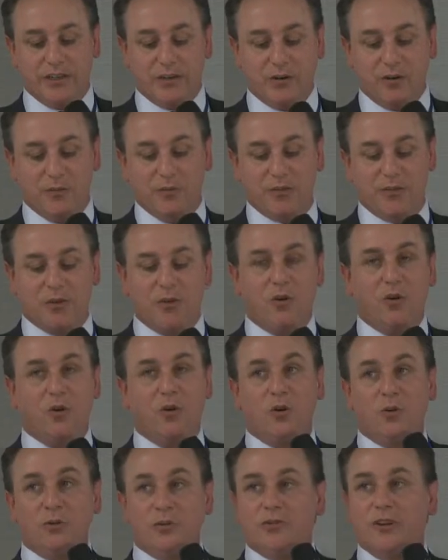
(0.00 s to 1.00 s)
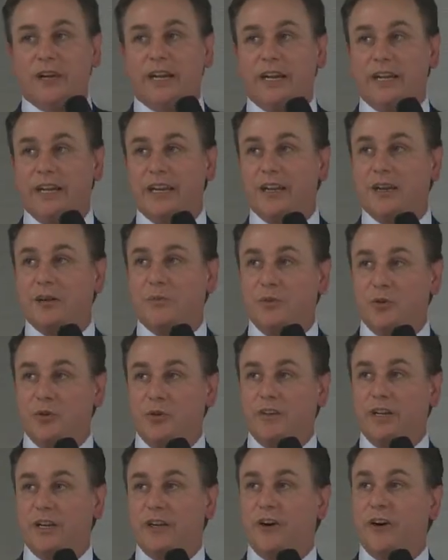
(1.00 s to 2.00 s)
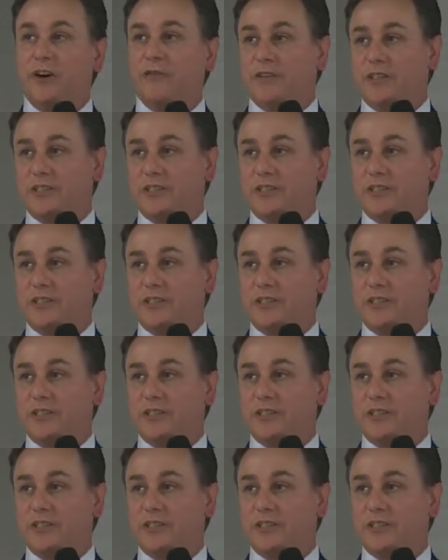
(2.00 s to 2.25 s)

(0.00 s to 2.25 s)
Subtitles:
in almost all trading moving off